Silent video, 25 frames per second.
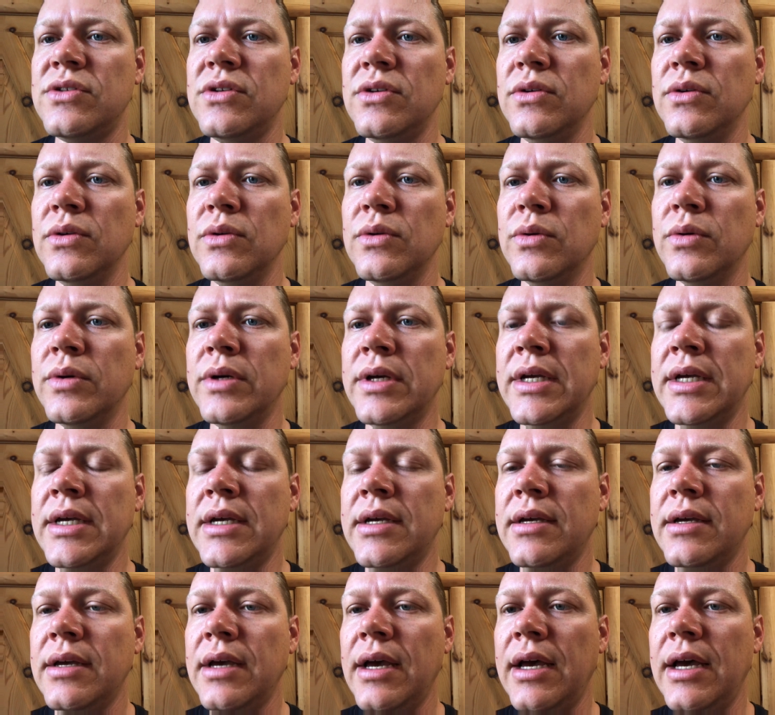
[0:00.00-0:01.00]
to
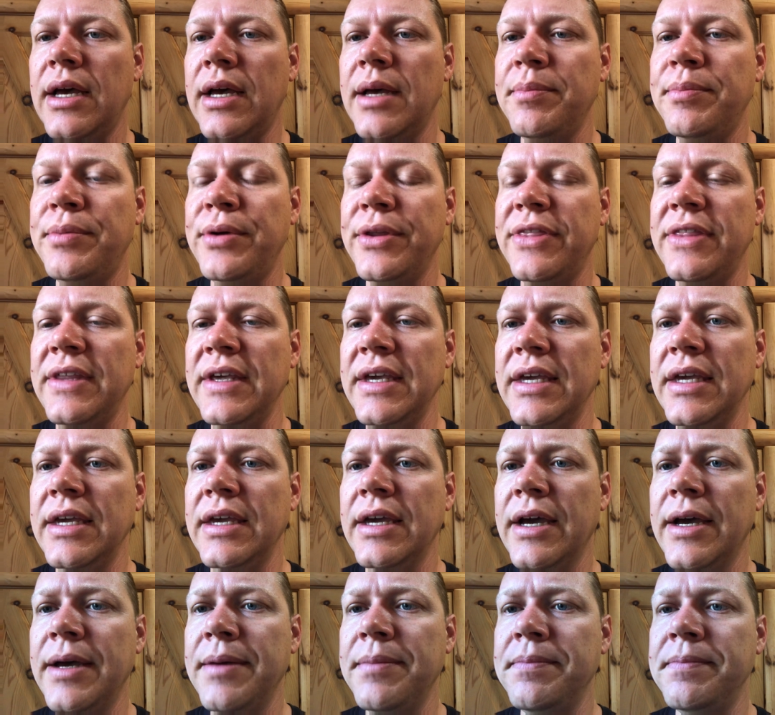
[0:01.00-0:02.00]
put a